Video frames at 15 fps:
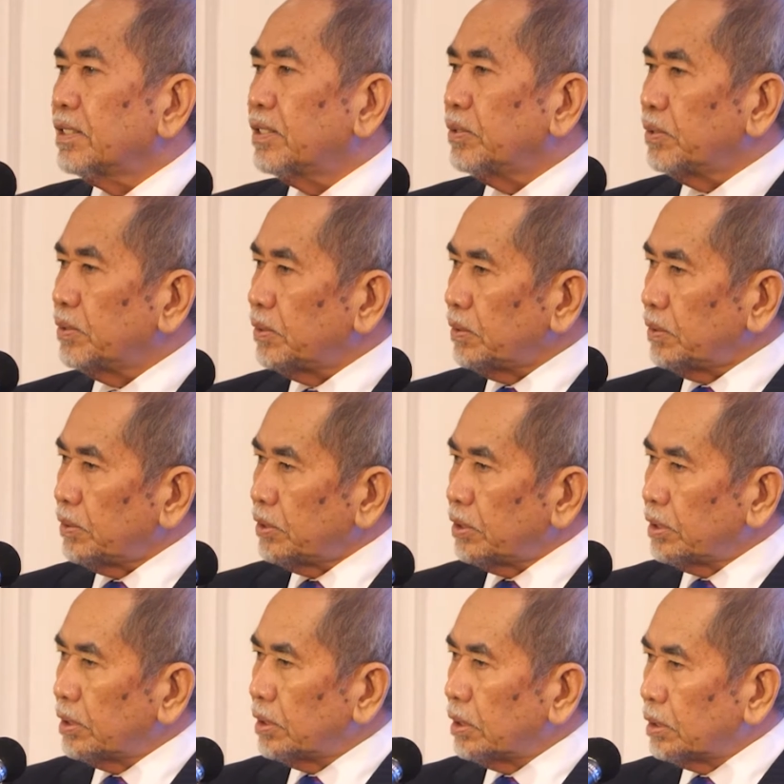to
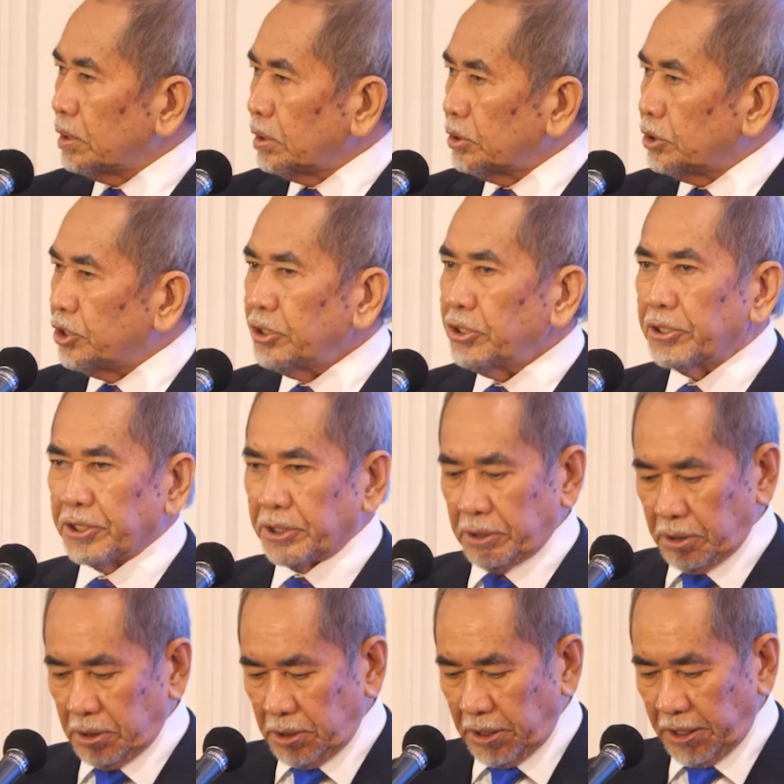generate
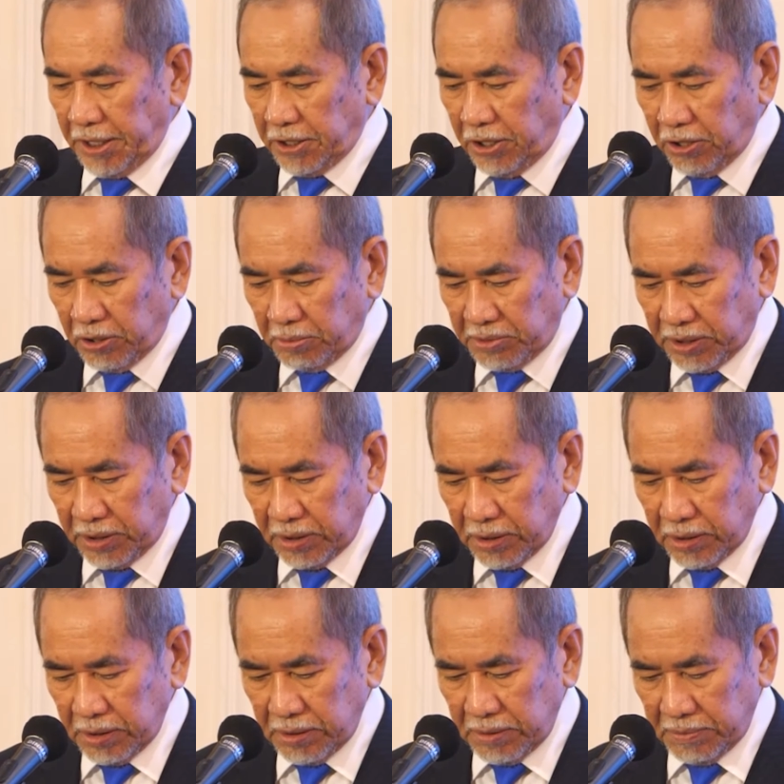economy
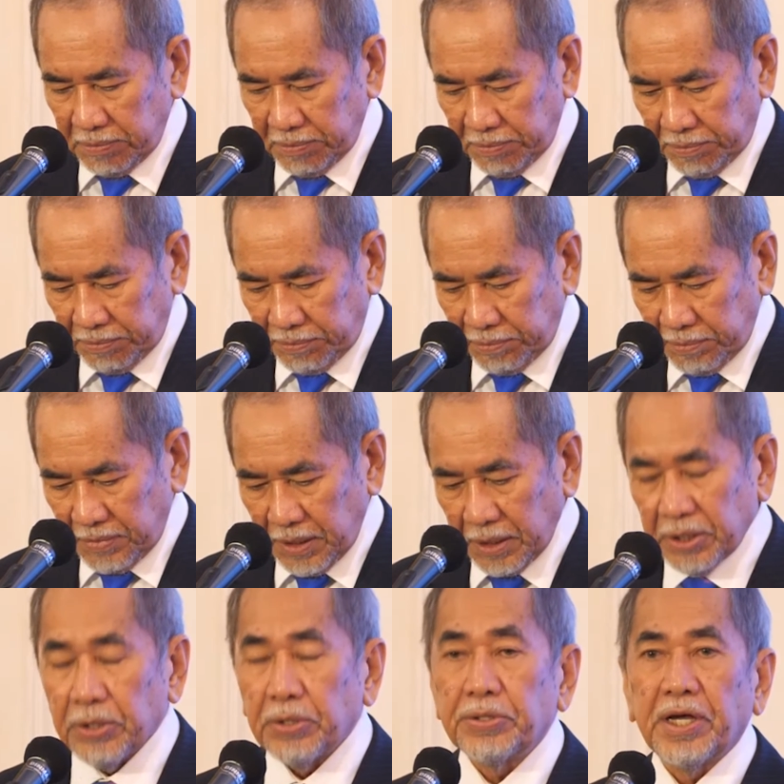
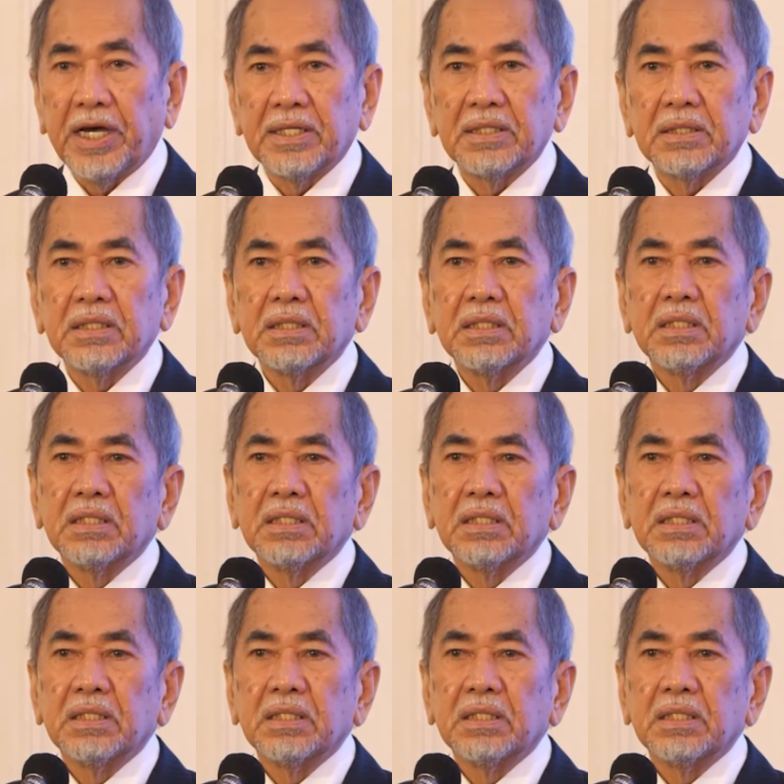so that